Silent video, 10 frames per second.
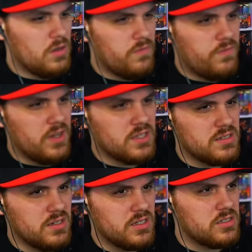Yo, fuck the
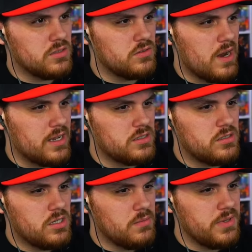Celestial Dragons.
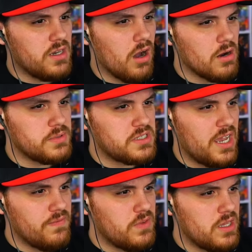You're telling me Garp
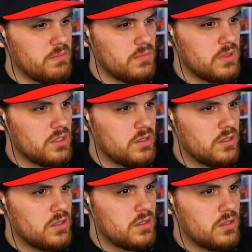saved them?
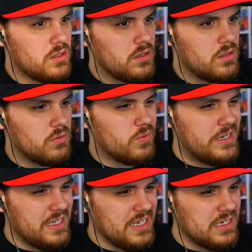
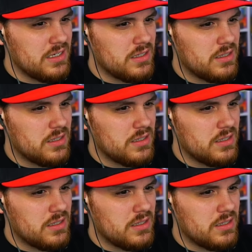Really?